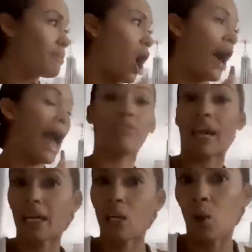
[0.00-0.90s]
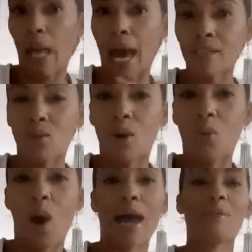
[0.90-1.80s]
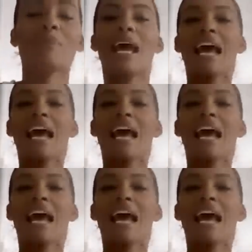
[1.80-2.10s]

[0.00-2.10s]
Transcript: I'll have like a little Lysol wipe